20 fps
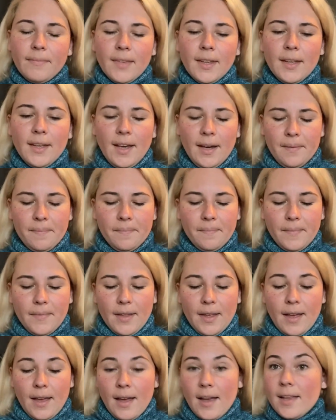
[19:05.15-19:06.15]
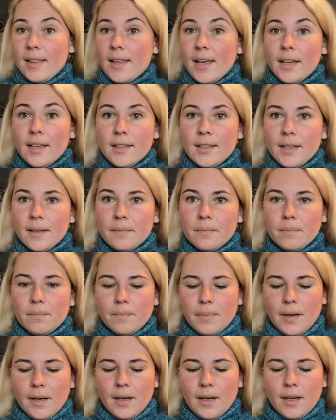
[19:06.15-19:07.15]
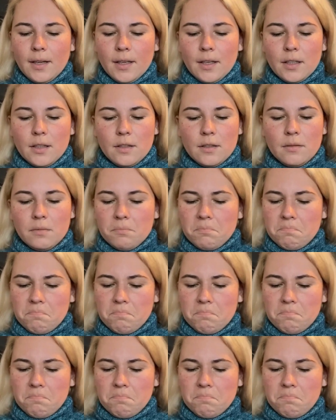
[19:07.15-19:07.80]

yeah, I like them, but